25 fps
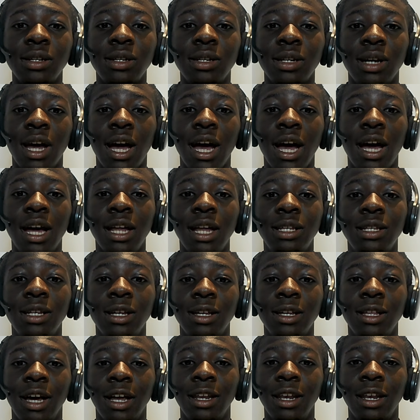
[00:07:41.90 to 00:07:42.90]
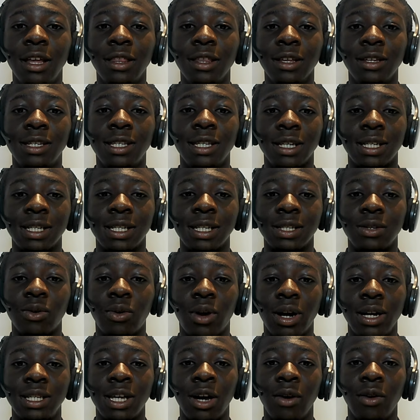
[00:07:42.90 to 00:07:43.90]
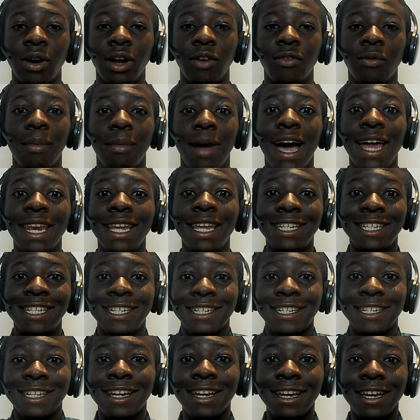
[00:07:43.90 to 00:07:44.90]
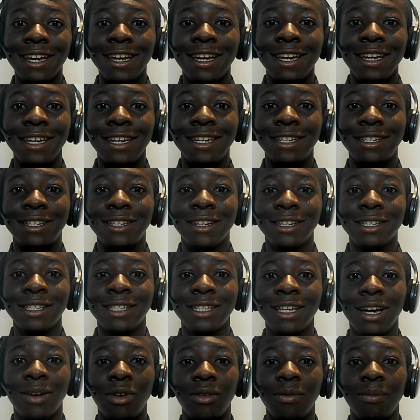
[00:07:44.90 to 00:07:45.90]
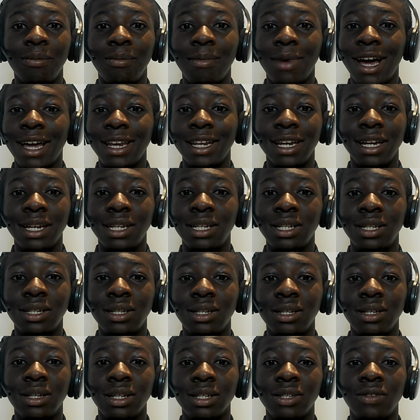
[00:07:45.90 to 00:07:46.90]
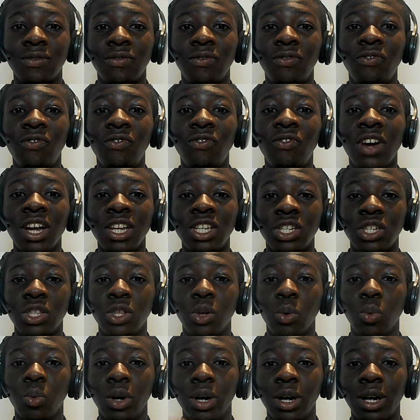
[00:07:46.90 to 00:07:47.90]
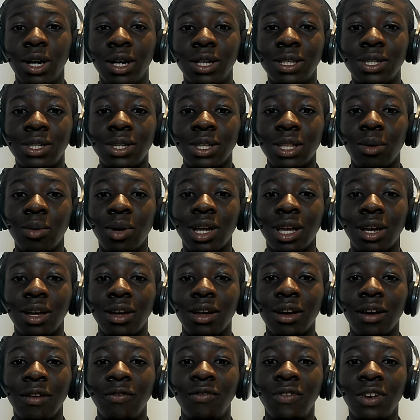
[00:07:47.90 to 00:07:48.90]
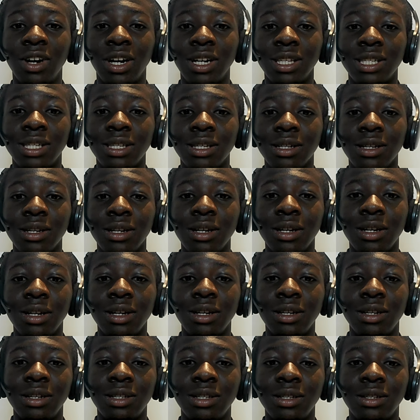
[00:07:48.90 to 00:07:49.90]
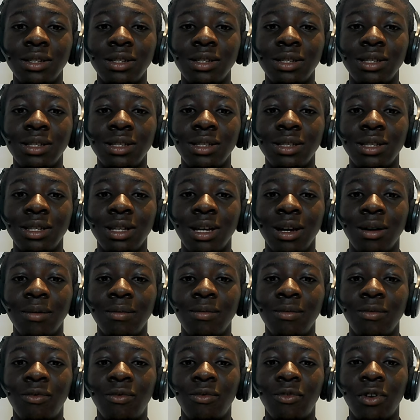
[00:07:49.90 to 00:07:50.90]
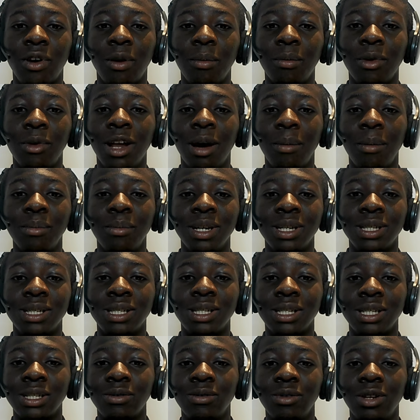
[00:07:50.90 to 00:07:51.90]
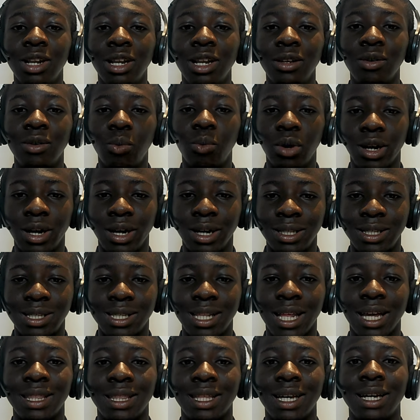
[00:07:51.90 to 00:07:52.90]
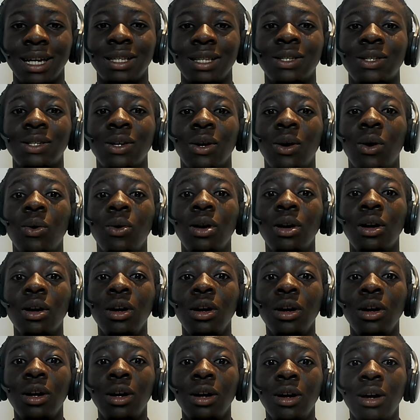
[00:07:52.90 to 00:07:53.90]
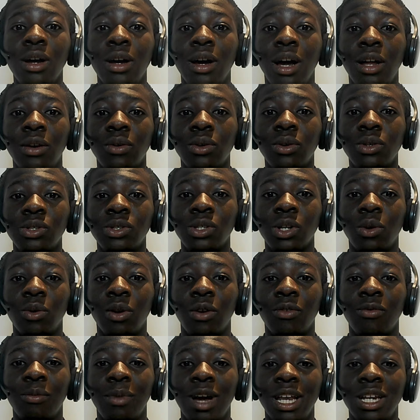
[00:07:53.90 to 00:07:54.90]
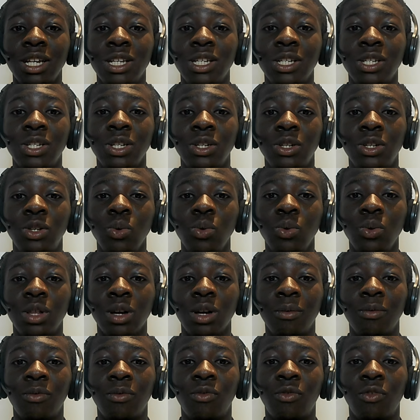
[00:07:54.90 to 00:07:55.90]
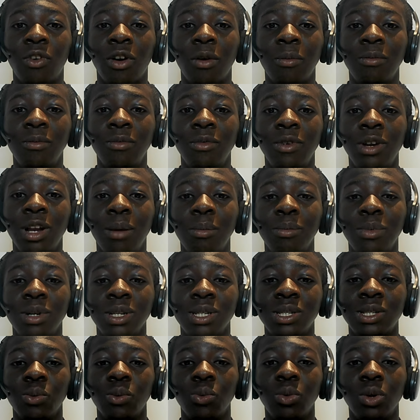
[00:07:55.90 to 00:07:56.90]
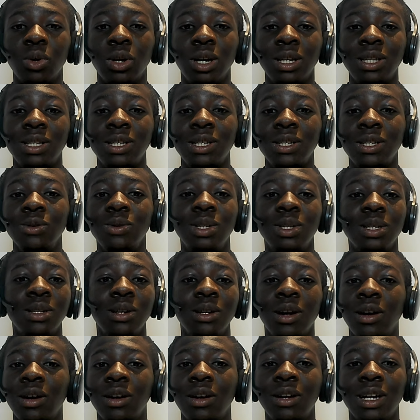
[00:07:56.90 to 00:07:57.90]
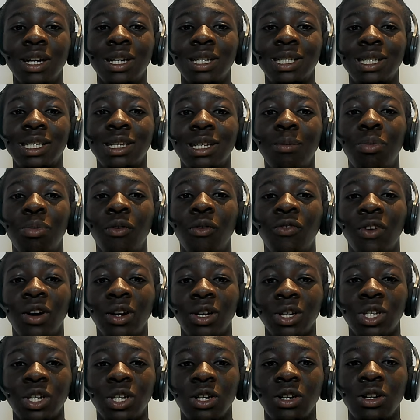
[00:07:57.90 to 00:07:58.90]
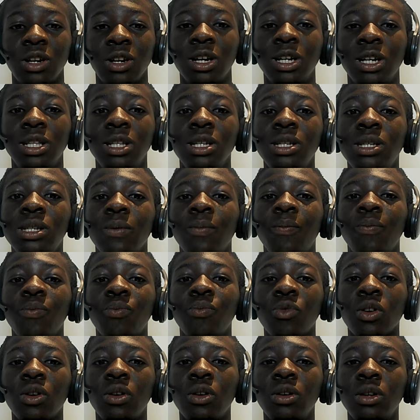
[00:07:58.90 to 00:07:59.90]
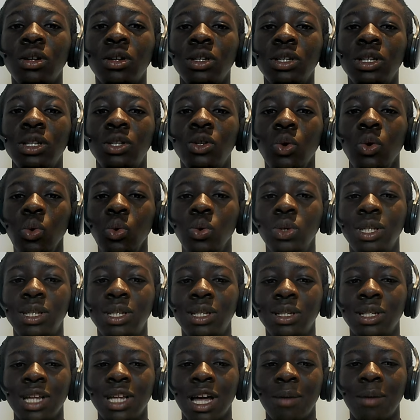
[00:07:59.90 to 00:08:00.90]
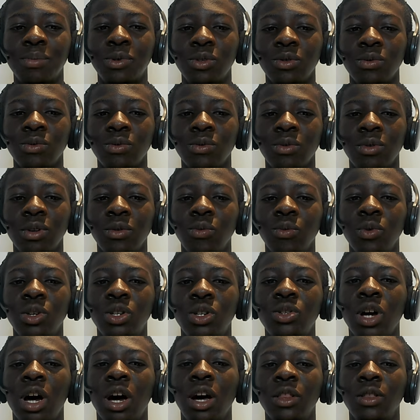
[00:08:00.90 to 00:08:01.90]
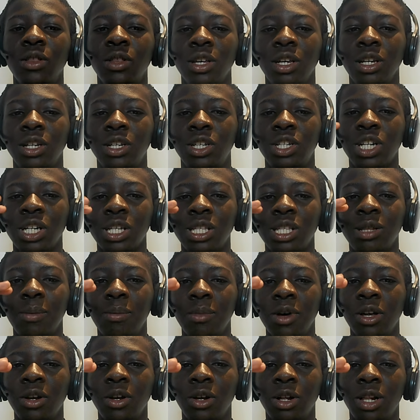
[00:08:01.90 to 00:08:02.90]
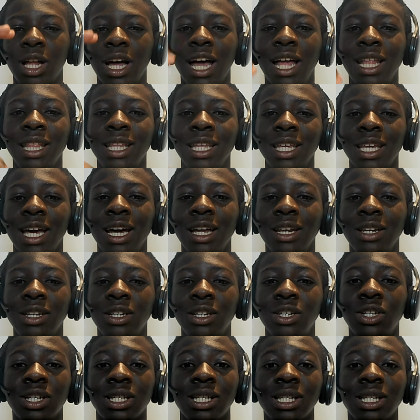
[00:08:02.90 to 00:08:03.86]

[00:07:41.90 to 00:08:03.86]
And another success criteria I've managed is just that we've managed to just fetch the words so that we can convert them from numbers to words like that. So, and also I've managed to do them from numbers to words using a simple function. And these 2 steps, which are just the middle and the end, just